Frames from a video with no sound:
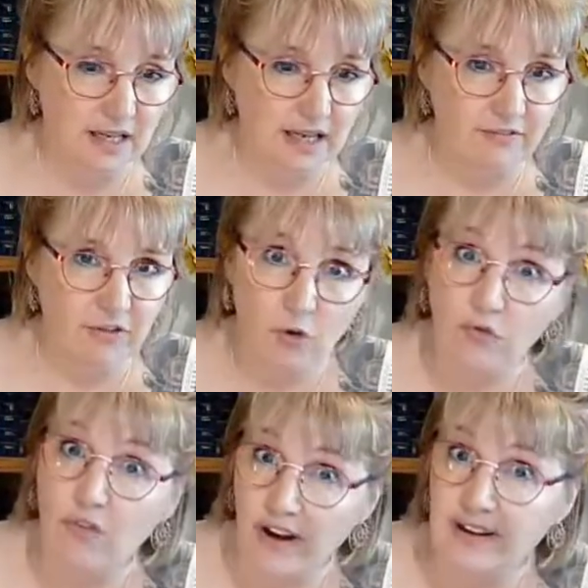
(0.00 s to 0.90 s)
if you
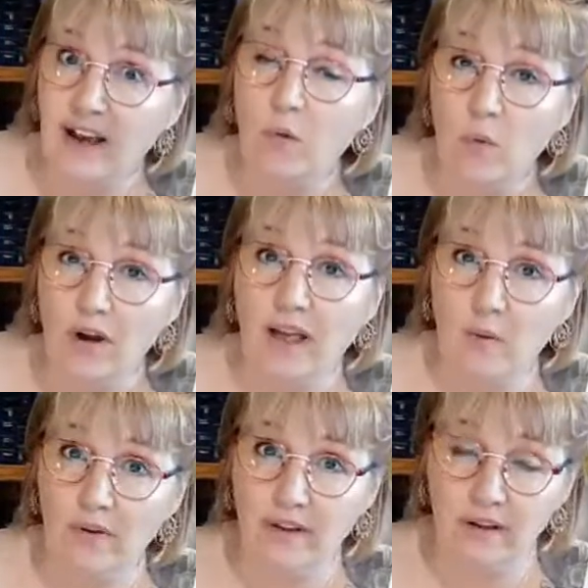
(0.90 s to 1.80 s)
can find out and work
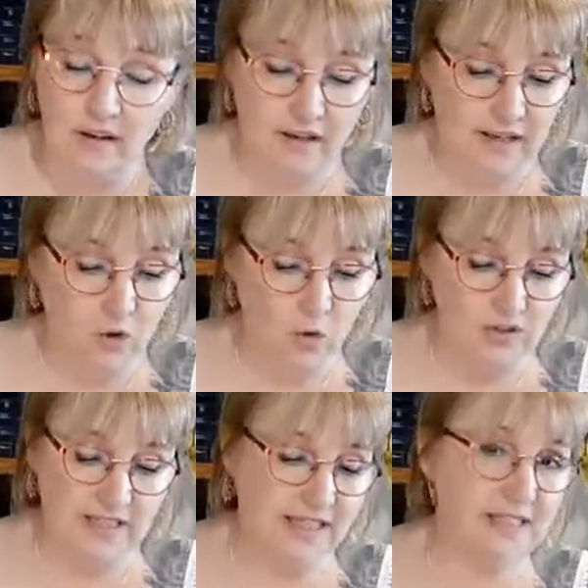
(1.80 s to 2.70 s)
out what the underlying
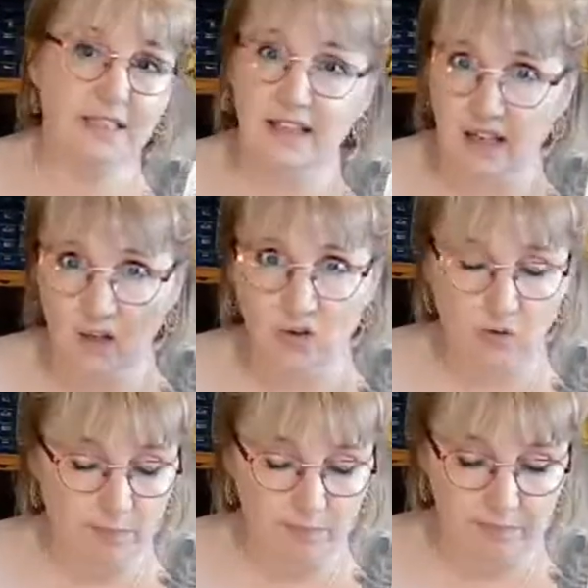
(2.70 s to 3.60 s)
cause is, then
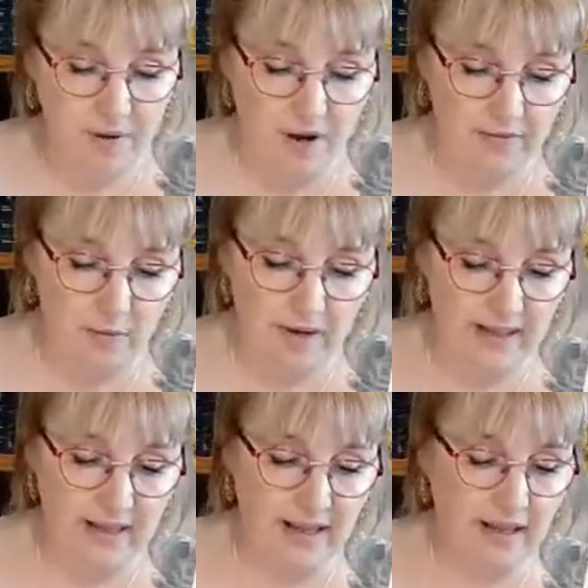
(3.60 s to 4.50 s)
you're part of the way
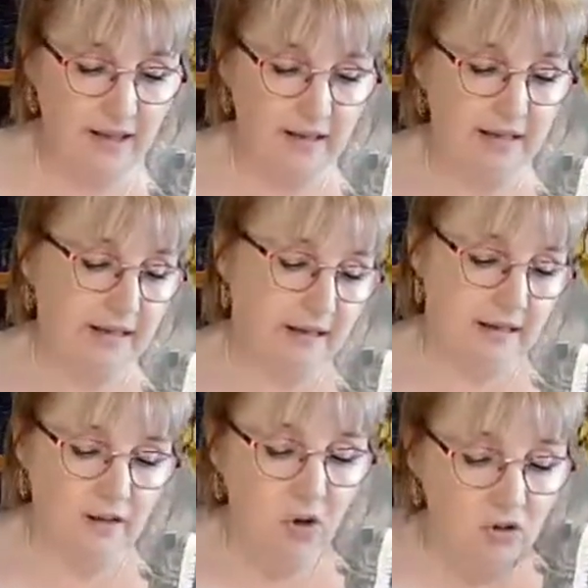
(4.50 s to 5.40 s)
there.
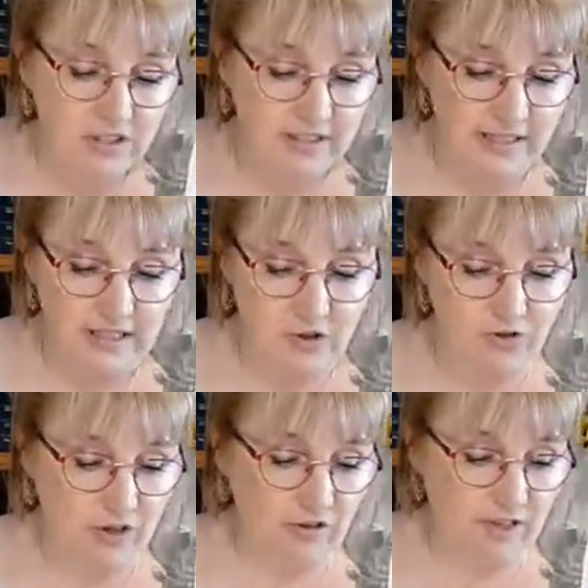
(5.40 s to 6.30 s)
Lots of things
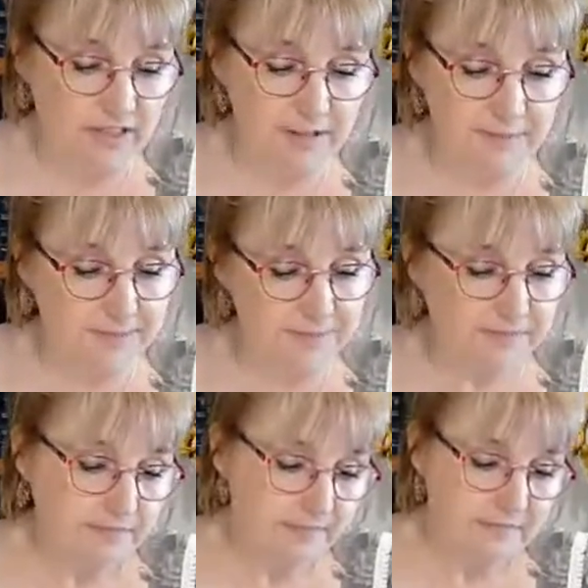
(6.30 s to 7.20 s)
trigger us.
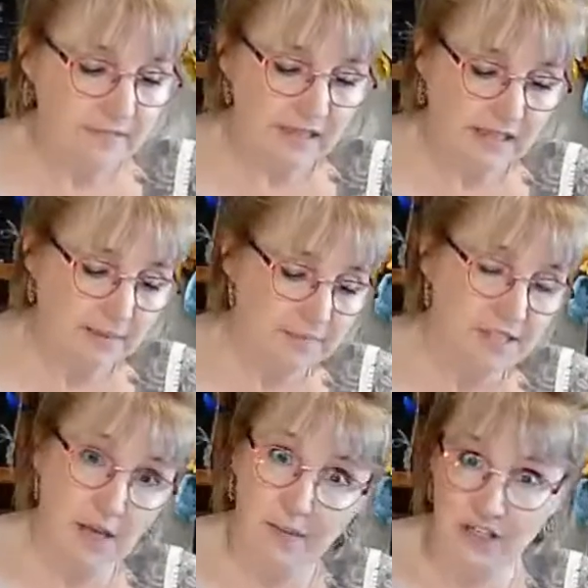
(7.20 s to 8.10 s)

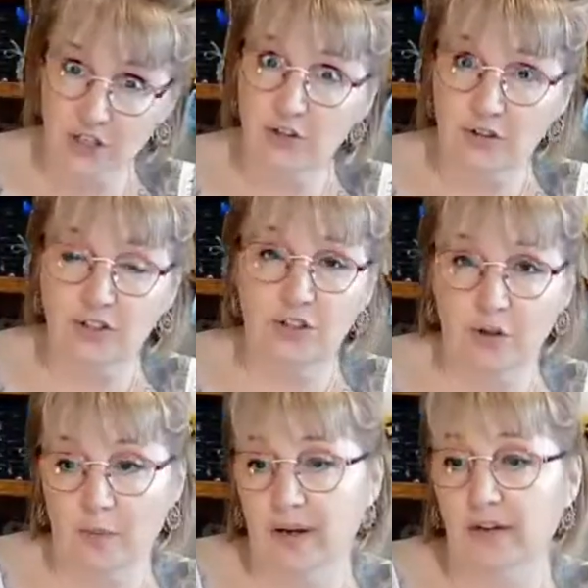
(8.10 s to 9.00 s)
Some issues
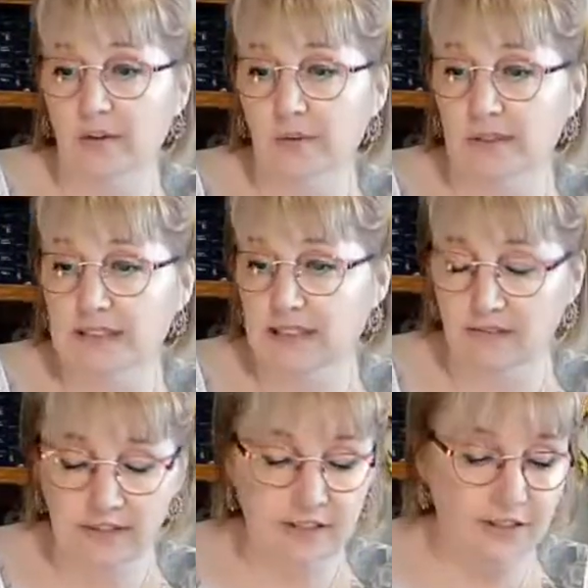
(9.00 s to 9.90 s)
you might not want to
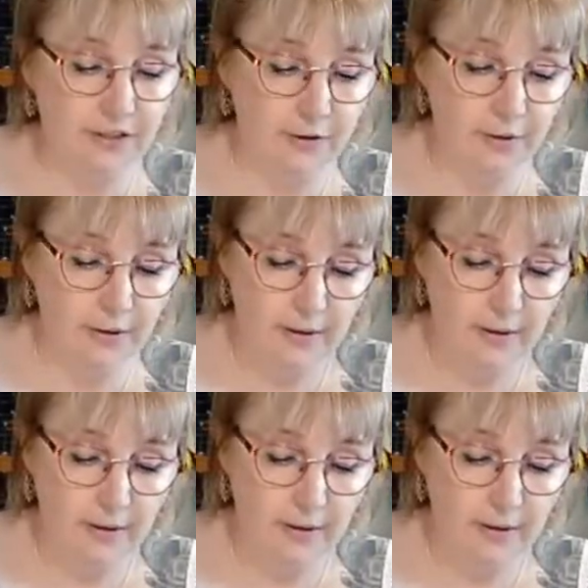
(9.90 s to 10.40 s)
delve into.